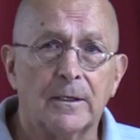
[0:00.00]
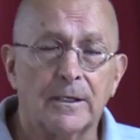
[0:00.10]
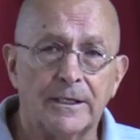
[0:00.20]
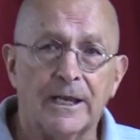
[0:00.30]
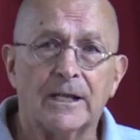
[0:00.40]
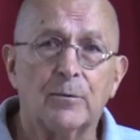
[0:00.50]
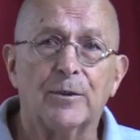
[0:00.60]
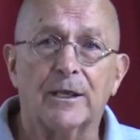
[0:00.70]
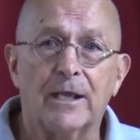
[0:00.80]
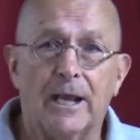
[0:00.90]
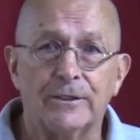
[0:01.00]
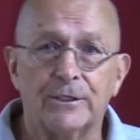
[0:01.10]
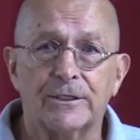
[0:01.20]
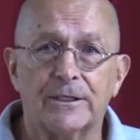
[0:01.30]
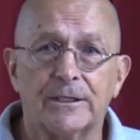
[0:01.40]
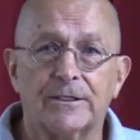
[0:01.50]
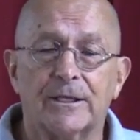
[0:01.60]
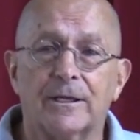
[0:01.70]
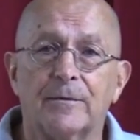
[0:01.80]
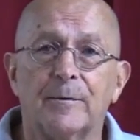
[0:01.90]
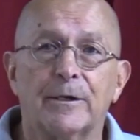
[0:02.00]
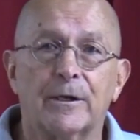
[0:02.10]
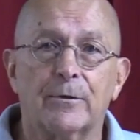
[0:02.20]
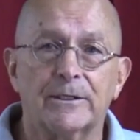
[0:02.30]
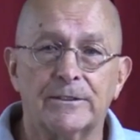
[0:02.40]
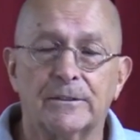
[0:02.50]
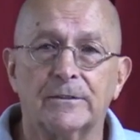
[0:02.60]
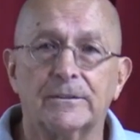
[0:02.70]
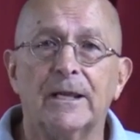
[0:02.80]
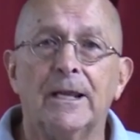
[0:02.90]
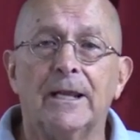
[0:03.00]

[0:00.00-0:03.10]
Connect with the consciousness of the Lemurian crystals,